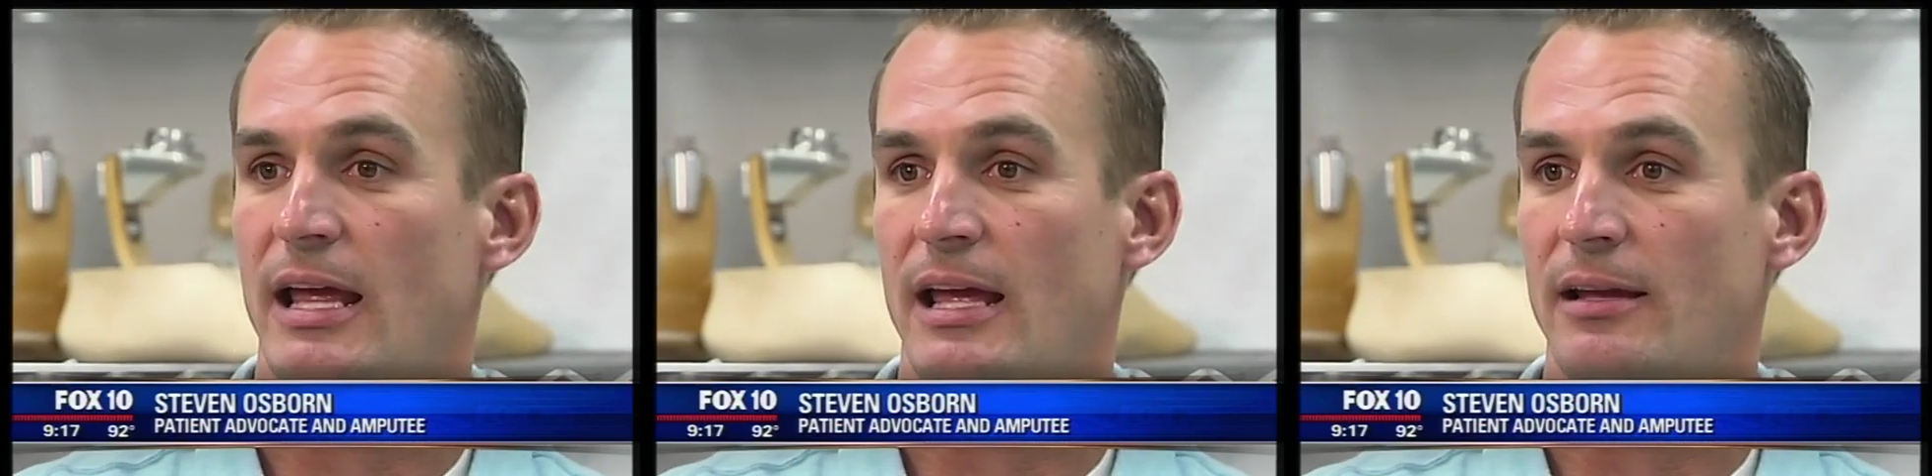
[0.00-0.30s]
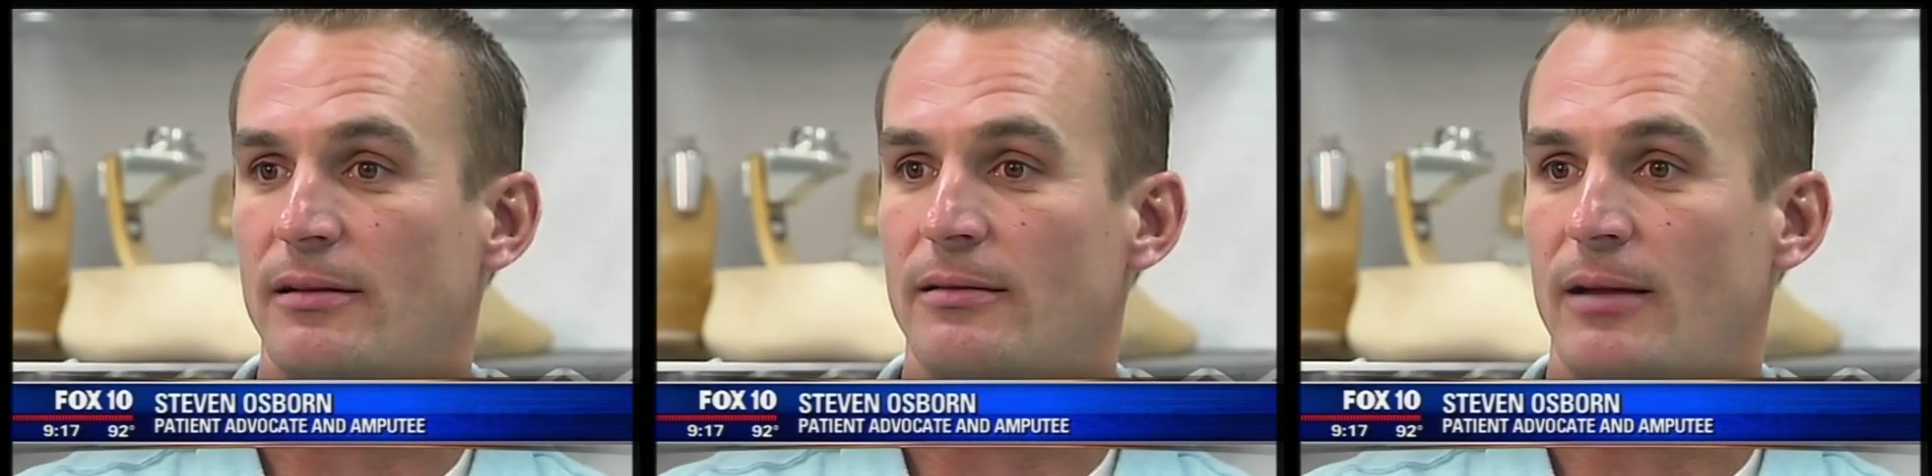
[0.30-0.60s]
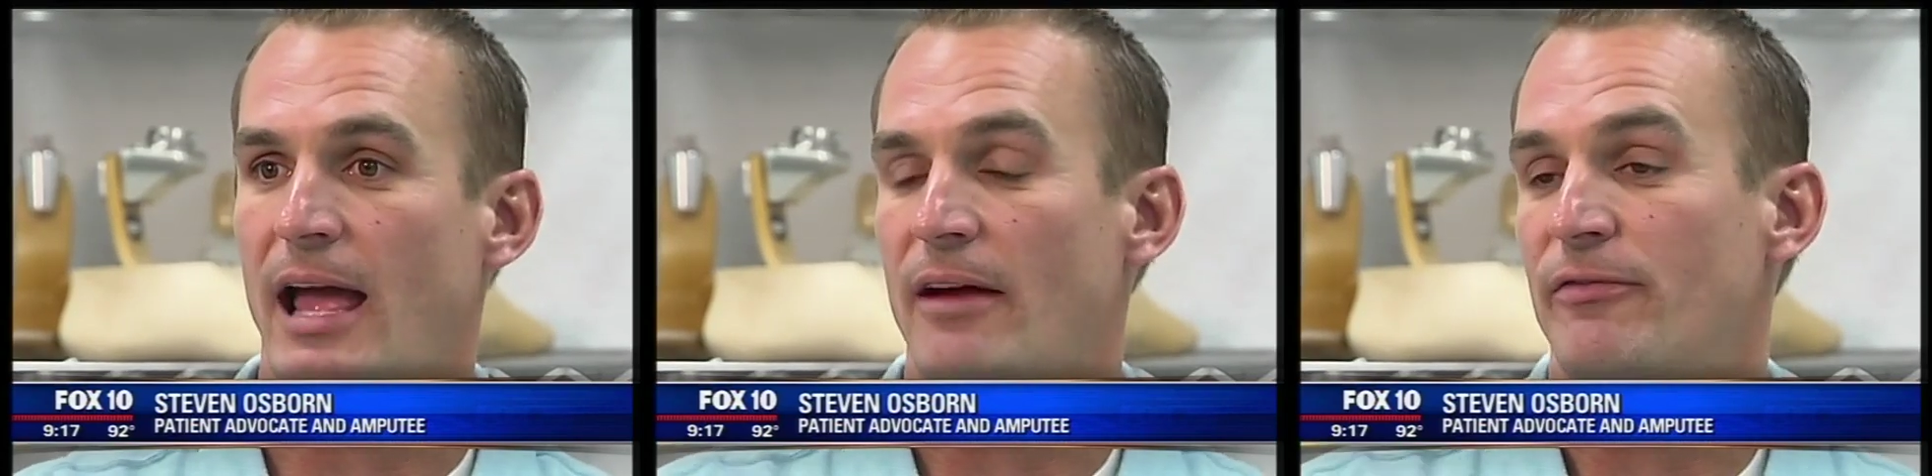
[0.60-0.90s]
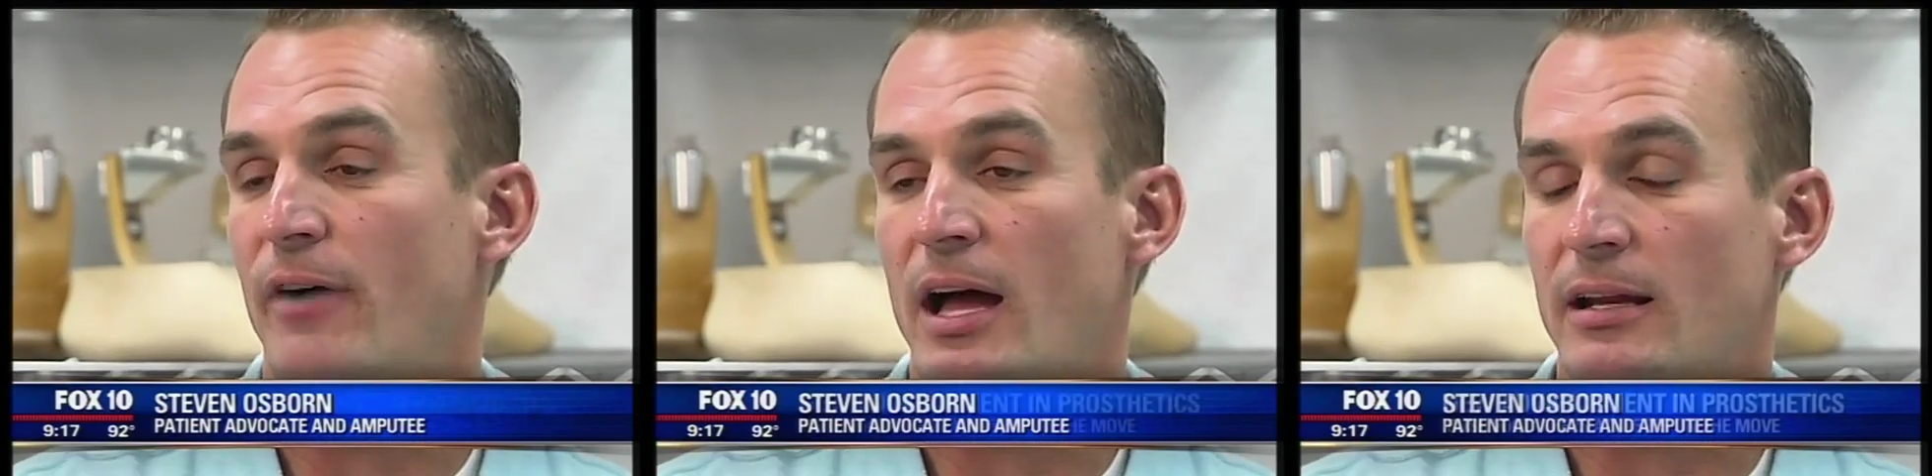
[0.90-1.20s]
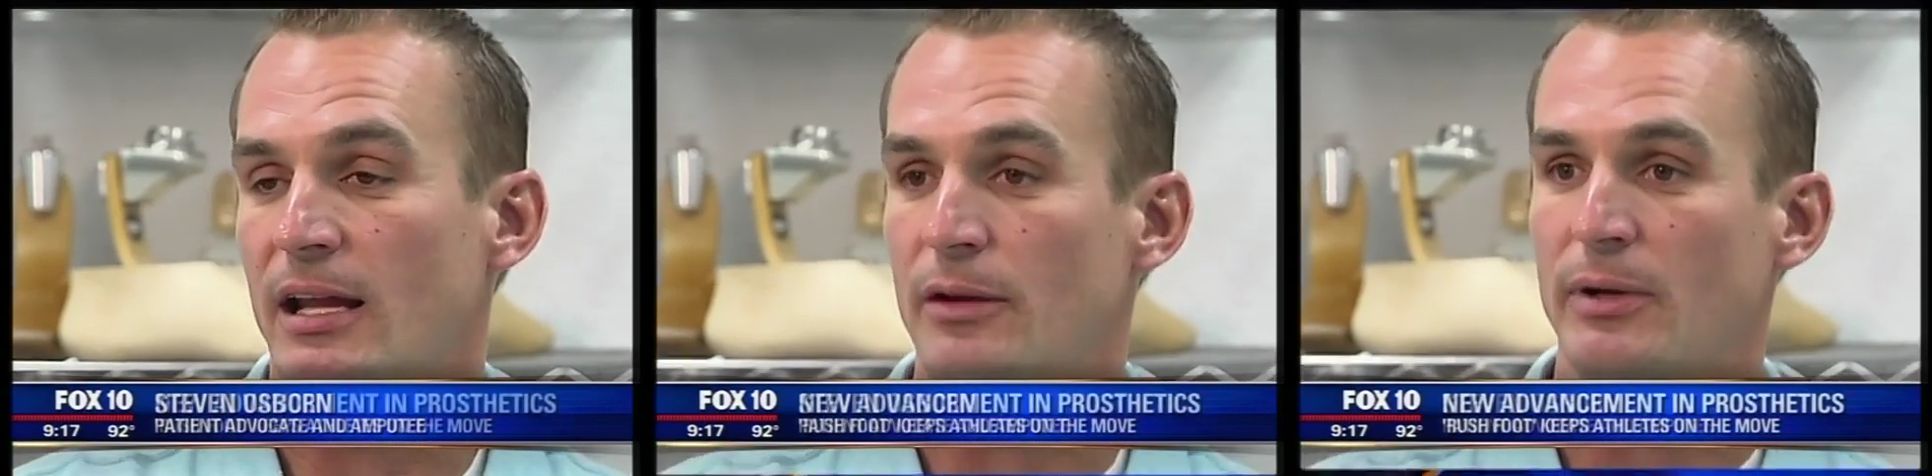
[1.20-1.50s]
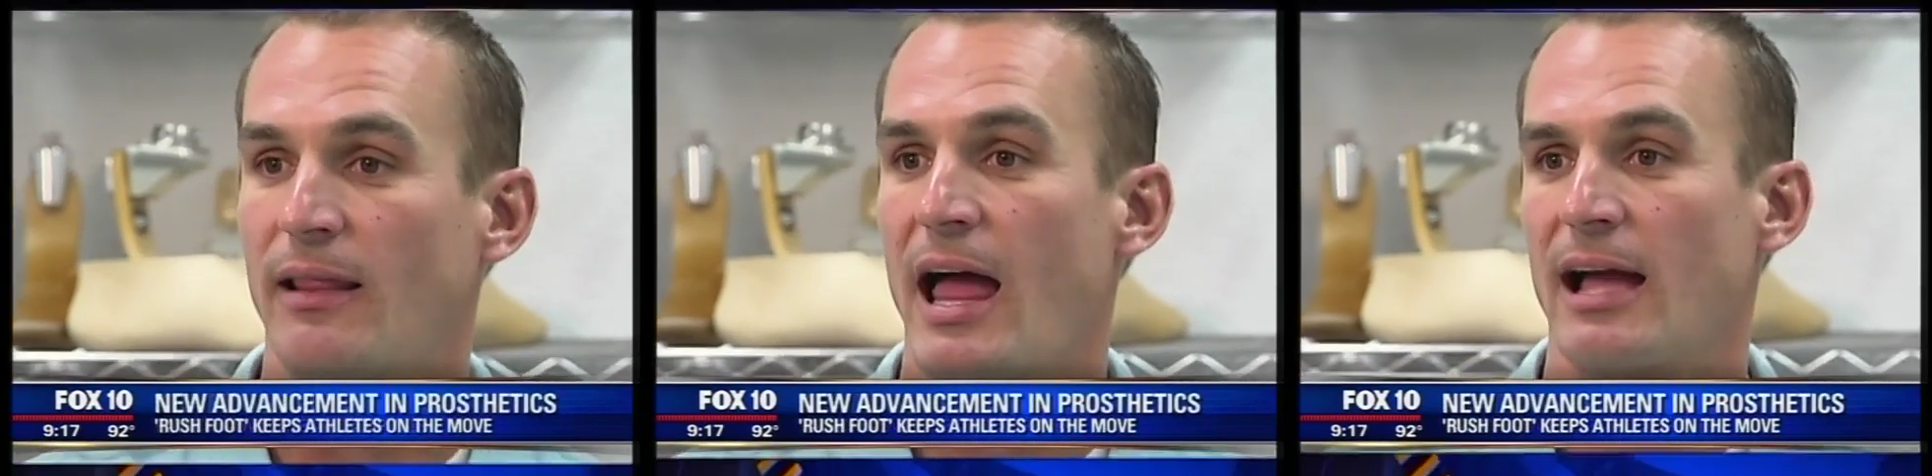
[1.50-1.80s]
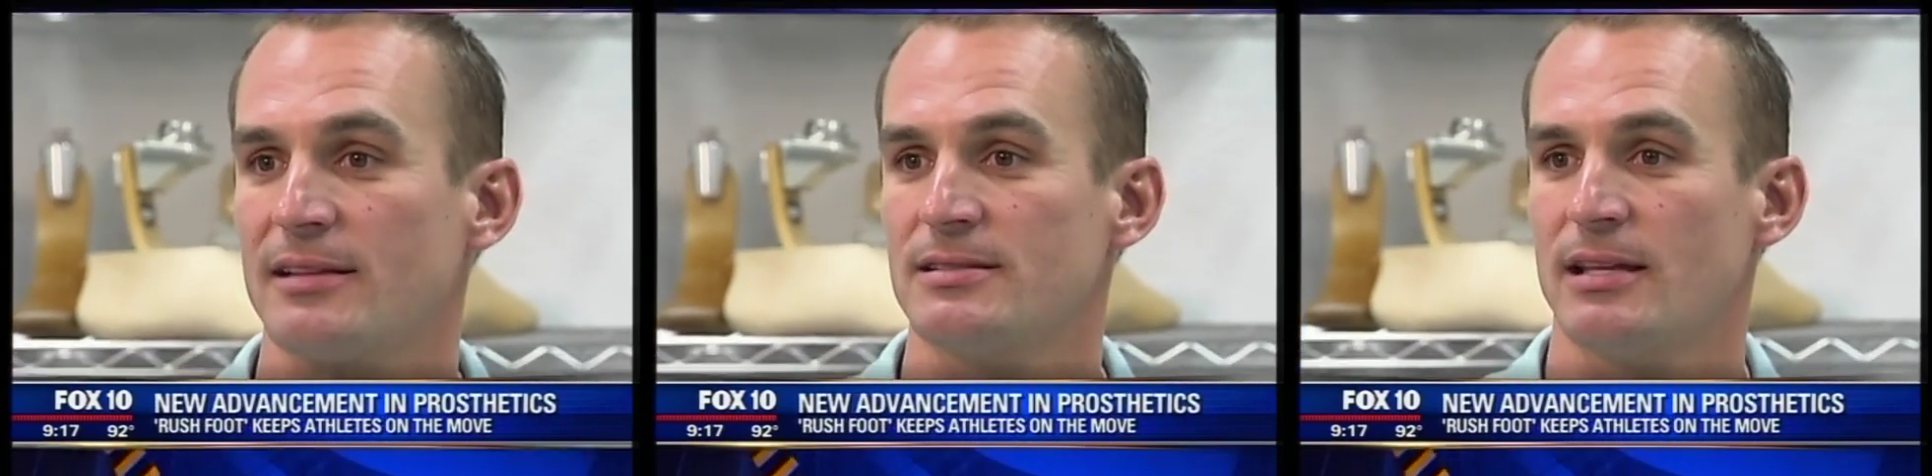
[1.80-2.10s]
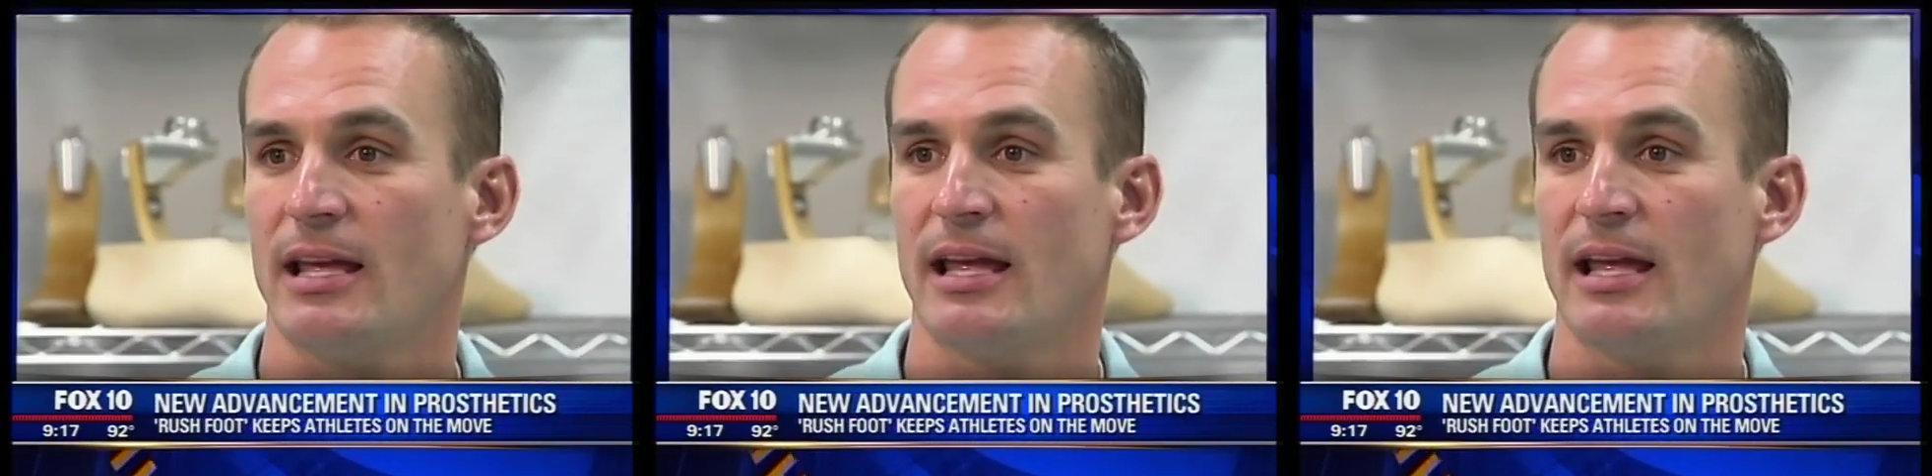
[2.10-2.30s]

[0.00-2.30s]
Stephen Osborne also likes to run,